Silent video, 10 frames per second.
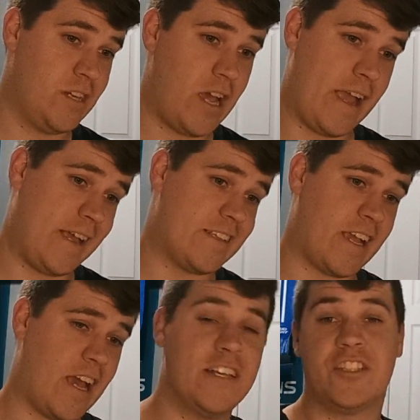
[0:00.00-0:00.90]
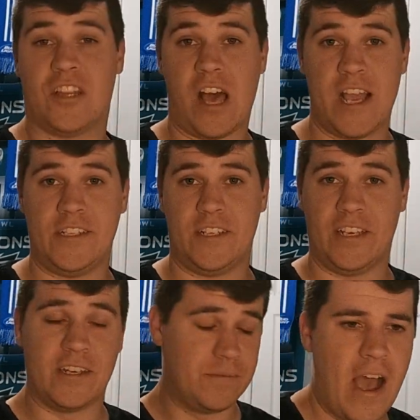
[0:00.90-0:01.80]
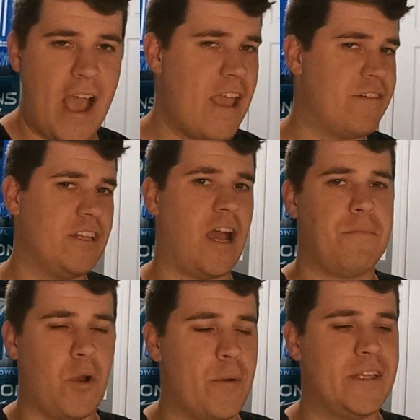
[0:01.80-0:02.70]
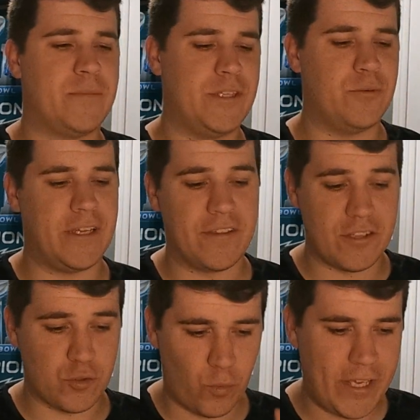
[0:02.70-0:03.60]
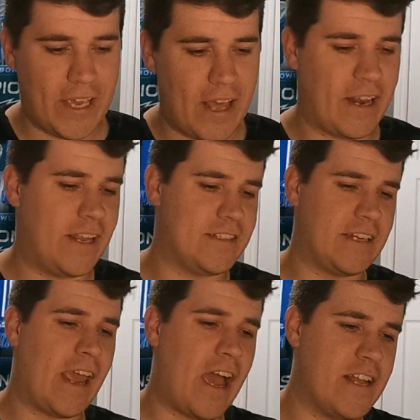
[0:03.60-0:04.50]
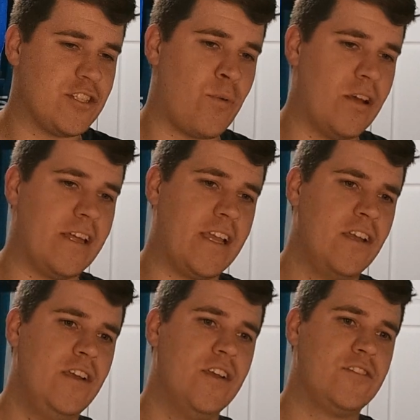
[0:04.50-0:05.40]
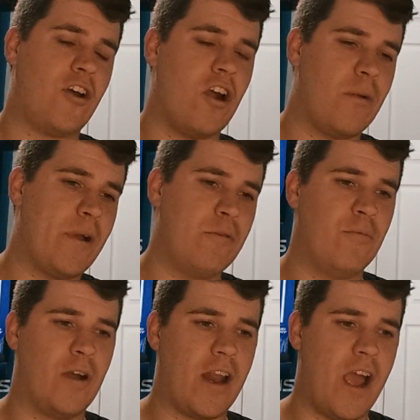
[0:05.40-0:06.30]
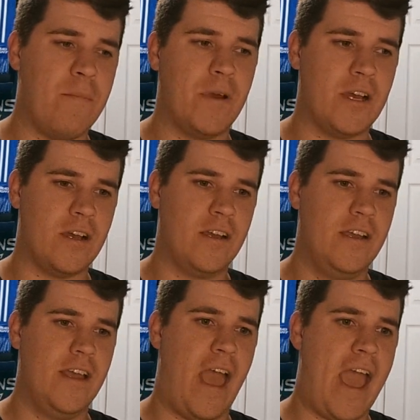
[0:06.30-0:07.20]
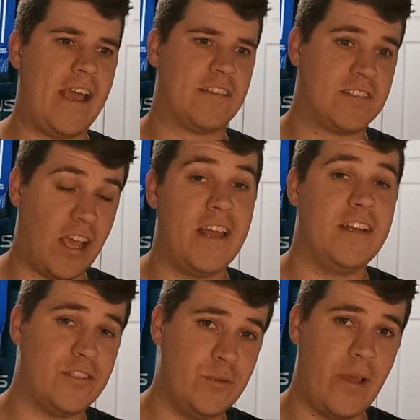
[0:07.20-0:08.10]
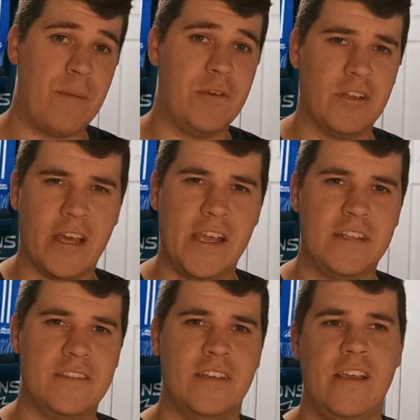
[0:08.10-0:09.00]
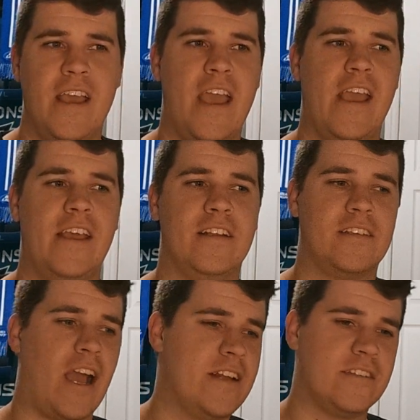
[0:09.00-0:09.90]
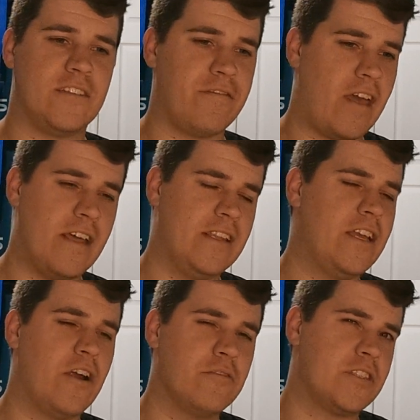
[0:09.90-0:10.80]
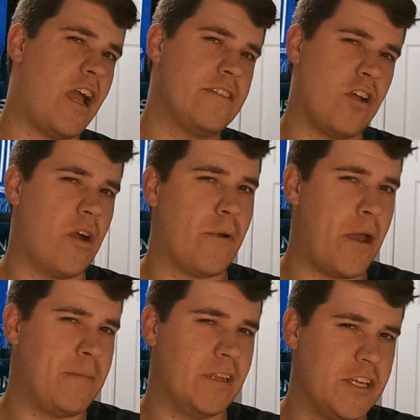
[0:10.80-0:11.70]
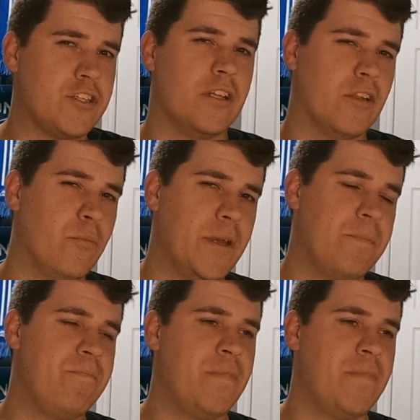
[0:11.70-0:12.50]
I guess I kind of just lied to you. I'm going to be doing it this weekend, and today I just want to talk about what I'm excited to emulate and kind of stuff that, just kind of talk about emulation a little bit,